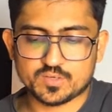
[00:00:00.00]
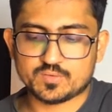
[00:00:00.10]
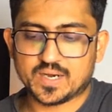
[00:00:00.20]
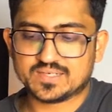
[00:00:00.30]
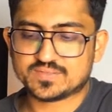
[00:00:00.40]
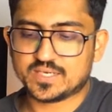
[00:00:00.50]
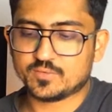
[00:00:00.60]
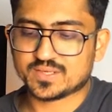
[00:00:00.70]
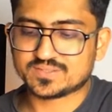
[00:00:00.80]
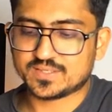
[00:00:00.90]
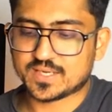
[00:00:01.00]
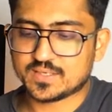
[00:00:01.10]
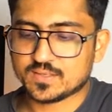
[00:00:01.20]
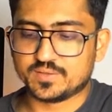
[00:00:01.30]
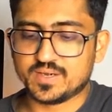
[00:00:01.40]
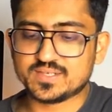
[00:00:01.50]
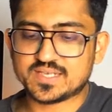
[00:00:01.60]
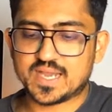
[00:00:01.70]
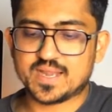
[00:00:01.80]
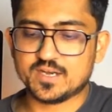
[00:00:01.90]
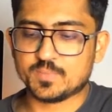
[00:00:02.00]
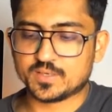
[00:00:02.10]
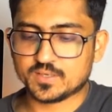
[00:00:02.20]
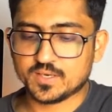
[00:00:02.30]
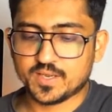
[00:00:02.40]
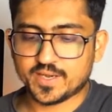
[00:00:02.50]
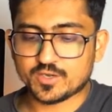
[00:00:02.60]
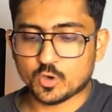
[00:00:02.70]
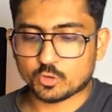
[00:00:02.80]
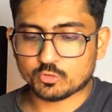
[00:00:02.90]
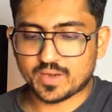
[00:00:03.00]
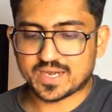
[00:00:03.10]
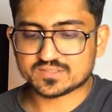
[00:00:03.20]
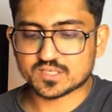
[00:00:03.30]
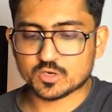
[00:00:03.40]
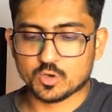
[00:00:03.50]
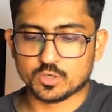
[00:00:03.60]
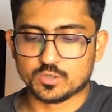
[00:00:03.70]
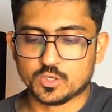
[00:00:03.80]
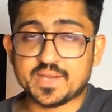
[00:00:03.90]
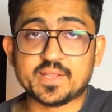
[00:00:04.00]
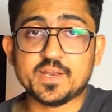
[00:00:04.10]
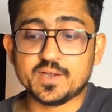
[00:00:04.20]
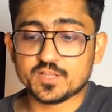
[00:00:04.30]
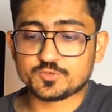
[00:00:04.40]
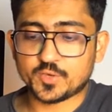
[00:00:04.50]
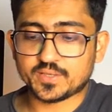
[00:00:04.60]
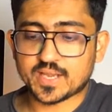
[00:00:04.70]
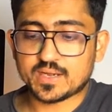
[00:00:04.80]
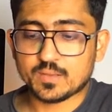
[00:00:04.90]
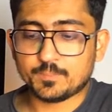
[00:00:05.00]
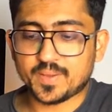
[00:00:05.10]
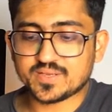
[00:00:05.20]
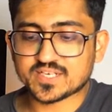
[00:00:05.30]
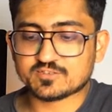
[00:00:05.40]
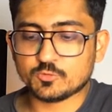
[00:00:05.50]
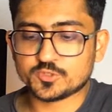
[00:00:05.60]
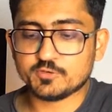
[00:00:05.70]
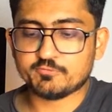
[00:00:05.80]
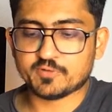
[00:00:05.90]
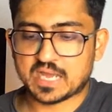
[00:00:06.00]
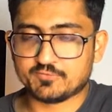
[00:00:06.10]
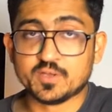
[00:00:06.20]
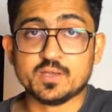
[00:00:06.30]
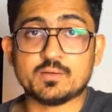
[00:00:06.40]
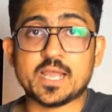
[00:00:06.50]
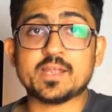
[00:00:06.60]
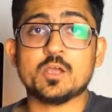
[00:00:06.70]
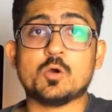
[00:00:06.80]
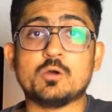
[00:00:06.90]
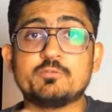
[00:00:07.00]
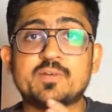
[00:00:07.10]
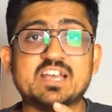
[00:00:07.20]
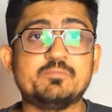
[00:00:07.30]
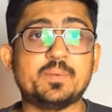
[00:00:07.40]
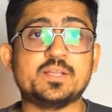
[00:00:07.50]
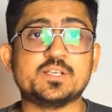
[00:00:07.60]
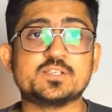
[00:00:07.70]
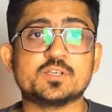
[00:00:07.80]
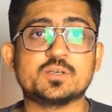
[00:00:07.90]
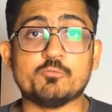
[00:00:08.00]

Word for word: And on the right side, you can see that there is an edit button and auto ads are on. And here it is showing that page exclusion five. Like on five pages